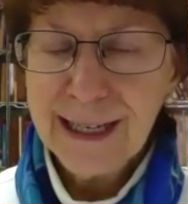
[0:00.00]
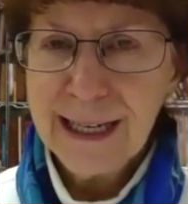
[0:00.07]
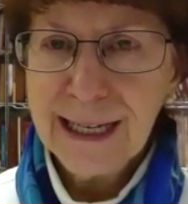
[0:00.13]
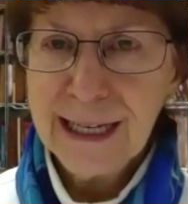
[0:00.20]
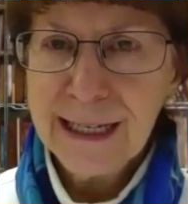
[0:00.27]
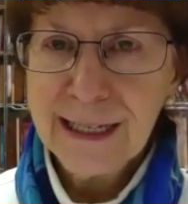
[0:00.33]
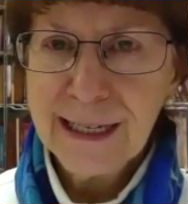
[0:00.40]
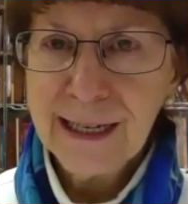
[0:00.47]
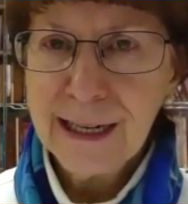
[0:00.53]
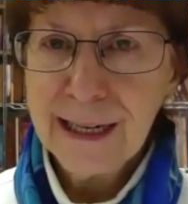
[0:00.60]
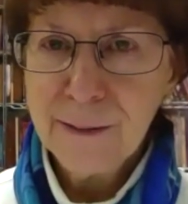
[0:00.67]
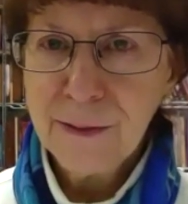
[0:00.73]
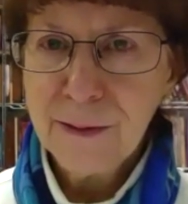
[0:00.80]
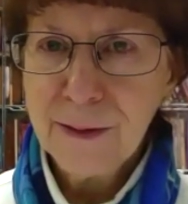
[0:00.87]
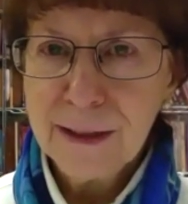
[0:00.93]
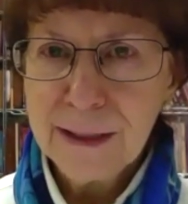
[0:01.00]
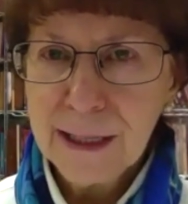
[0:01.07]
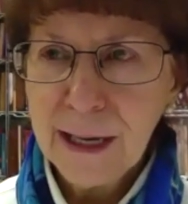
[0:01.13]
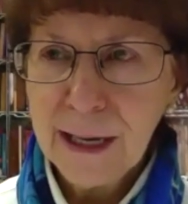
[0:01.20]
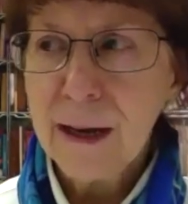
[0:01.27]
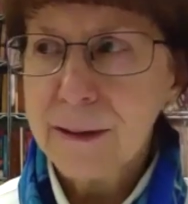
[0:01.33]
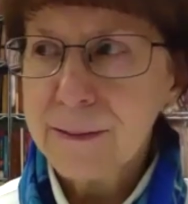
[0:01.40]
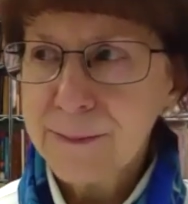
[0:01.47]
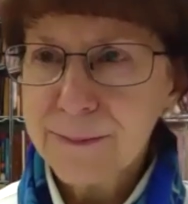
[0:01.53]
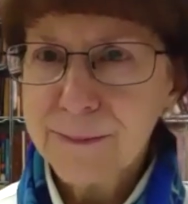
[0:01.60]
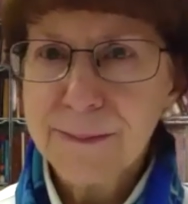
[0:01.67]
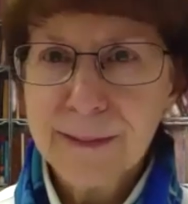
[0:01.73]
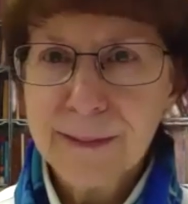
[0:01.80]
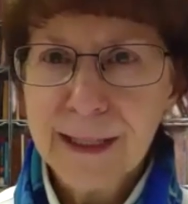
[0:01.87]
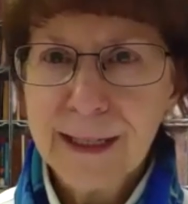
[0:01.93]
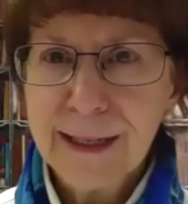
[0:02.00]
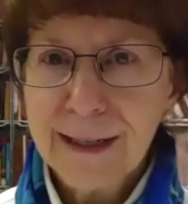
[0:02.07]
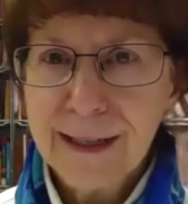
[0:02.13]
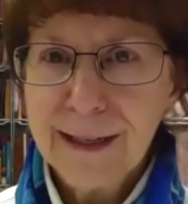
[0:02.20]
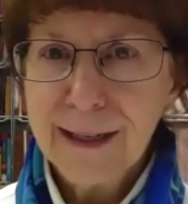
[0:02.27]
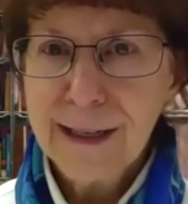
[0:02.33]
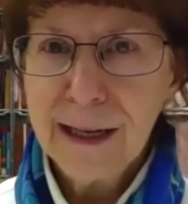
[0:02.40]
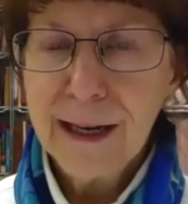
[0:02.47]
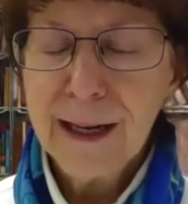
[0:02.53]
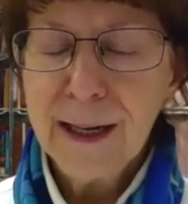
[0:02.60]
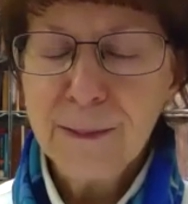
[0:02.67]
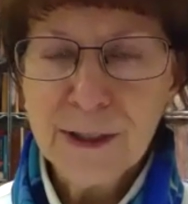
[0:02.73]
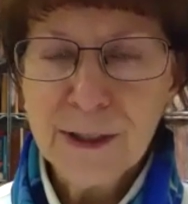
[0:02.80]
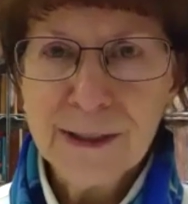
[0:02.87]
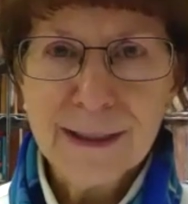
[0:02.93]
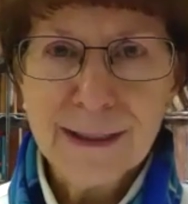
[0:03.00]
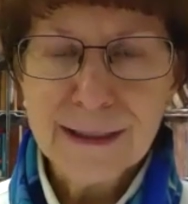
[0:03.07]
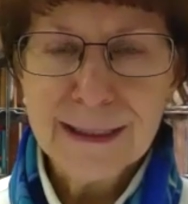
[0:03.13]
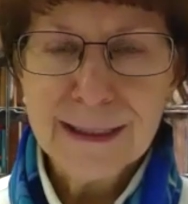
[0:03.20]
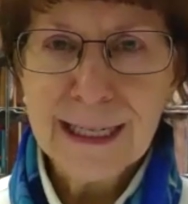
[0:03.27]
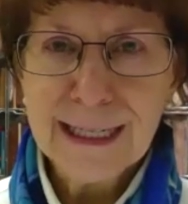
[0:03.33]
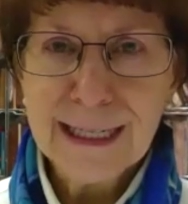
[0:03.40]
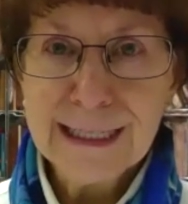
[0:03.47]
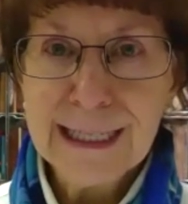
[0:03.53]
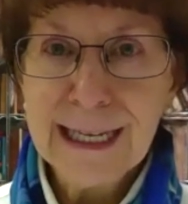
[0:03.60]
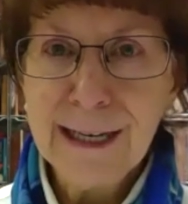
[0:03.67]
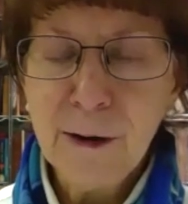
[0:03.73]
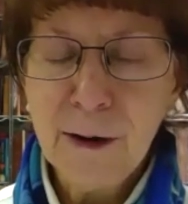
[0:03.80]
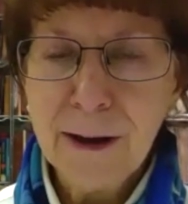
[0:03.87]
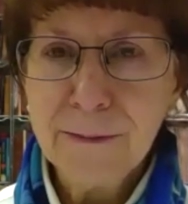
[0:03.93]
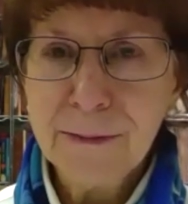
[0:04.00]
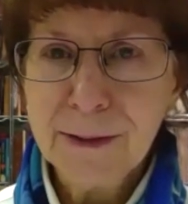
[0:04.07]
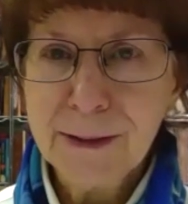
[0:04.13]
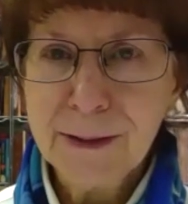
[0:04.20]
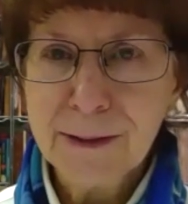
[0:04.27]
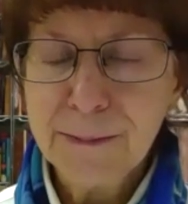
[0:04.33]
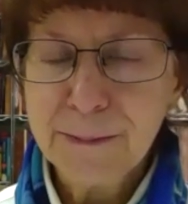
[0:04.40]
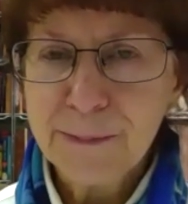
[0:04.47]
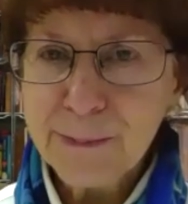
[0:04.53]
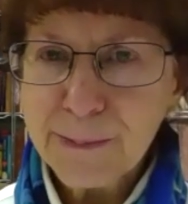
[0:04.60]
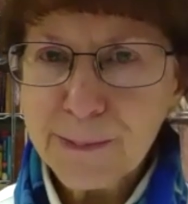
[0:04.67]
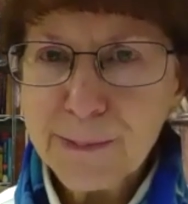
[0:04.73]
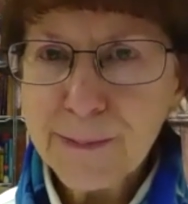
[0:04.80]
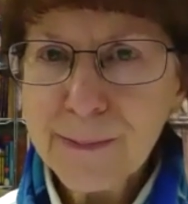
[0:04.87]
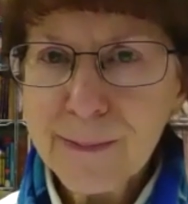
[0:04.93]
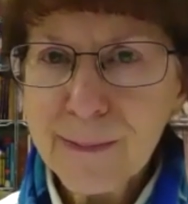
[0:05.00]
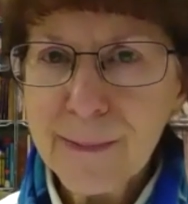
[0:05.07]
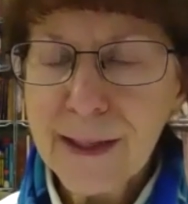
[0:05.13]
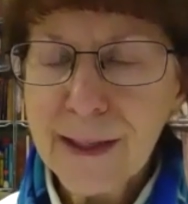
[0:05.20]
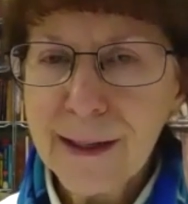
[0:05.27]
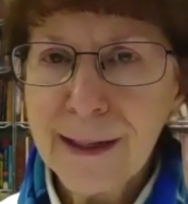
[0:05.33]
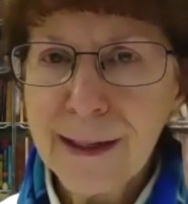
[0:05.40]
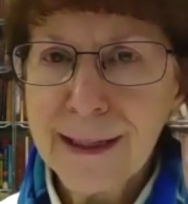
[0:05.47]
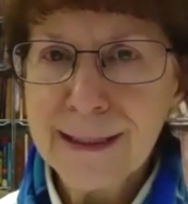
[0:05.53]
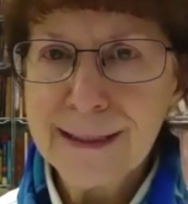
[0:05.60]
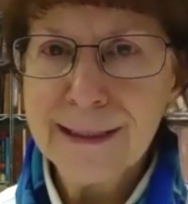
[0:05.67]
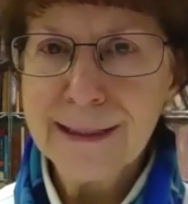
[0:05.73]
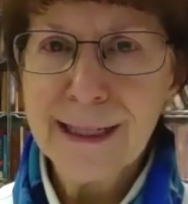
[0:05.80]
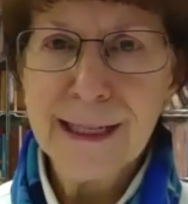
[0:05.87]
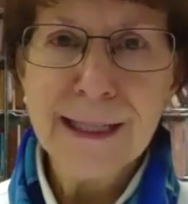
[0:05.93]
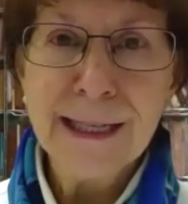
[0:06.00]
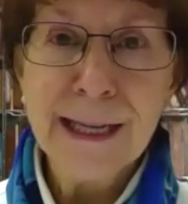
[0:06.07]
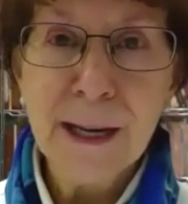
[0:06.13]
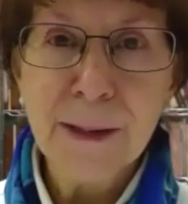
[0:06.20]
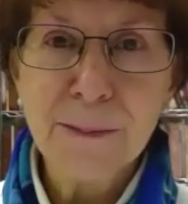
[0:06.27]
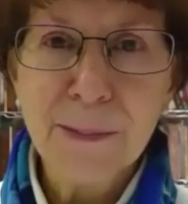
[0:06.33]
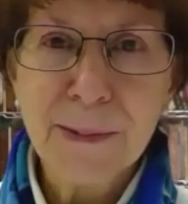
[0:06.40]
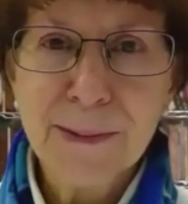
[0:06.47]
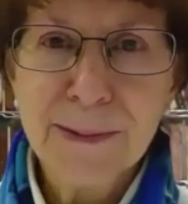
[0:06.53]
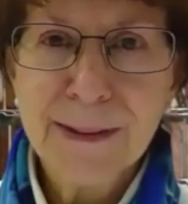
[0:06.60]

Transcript: And I thought, yeah, yeah, I'm going to take a day off here and take a nap.